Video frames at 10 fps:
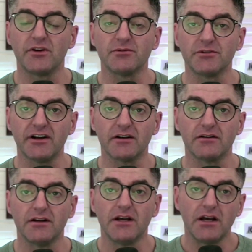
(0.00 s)
when to retire.
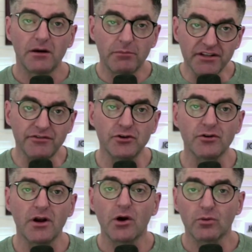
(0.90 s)
But if
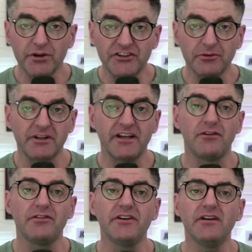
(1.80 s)
you're reasonably
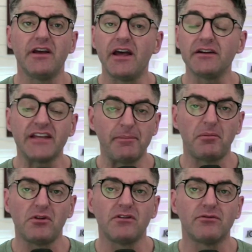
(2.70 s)
healthy and
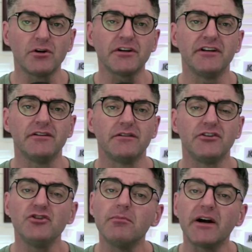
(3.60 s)
capable of working,
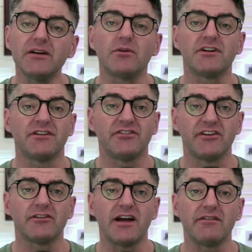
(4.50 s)
you might want to
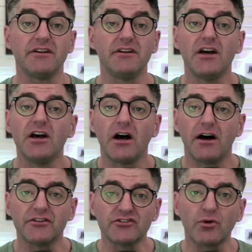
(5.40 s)
consider having
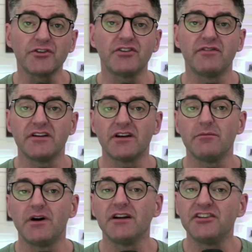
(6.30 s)
a source of
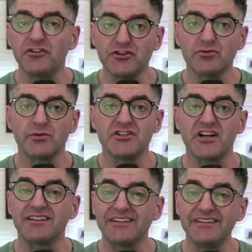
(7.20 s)
income until you reach
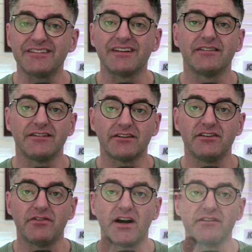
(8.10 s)
at least
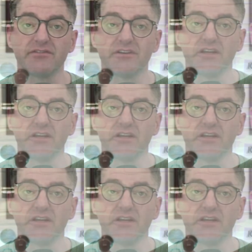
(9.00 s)
65.